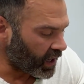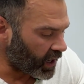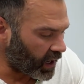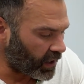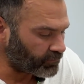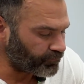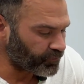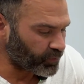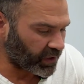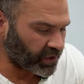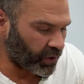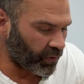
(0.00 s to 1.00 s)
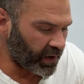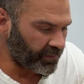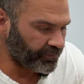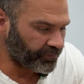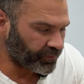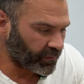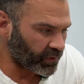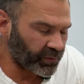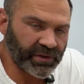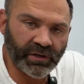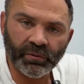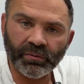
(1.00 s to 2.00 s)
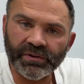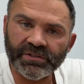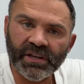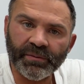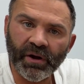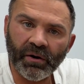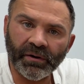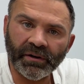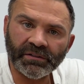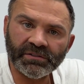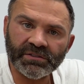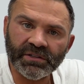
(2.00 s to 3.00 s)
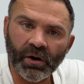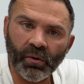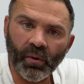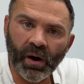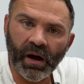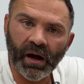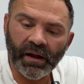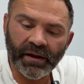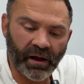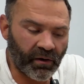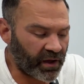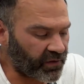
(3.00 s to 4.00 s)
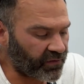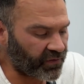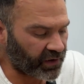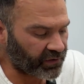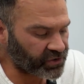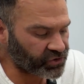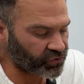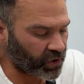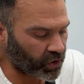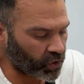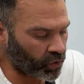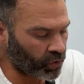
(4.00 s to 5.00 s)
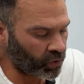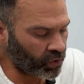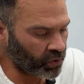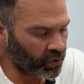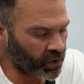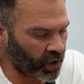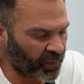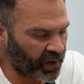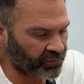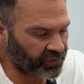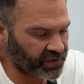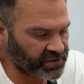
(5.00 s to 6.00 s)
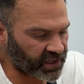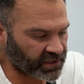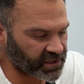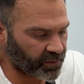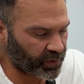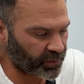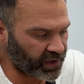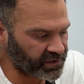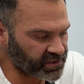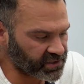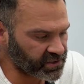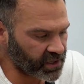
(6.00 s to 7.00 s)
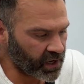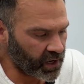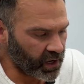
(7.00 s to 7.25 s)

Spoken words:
But you know what? What do? We just keep going. So now a very strong goal coming up for these next couple months.